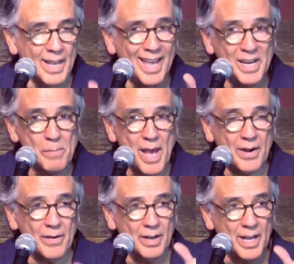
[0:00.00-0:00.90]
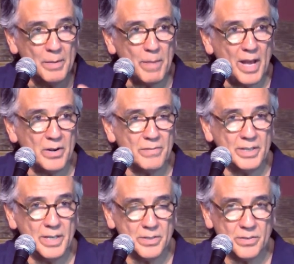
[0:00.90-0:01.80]
Any matter and a matter of
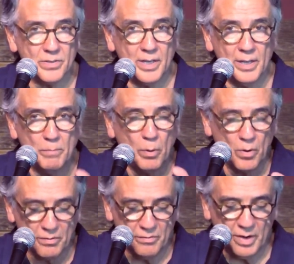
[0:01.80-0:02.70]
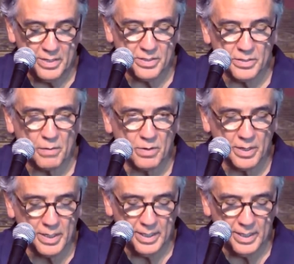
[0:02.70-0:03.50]
indecency, important phrases that we're going to